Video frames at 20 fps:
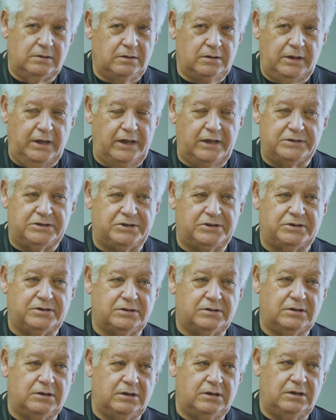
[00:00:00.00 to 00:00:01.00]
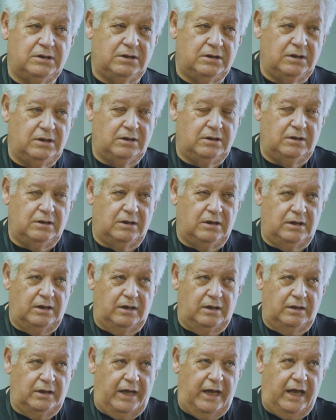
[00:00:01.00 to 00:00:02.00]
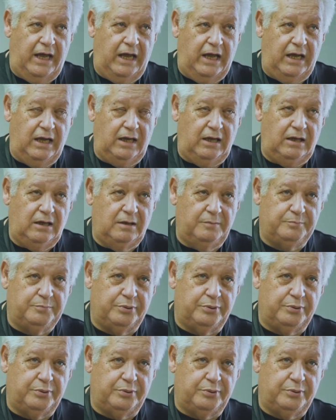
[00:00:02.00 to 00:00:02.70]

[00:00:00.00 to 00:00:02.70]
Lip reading: It's a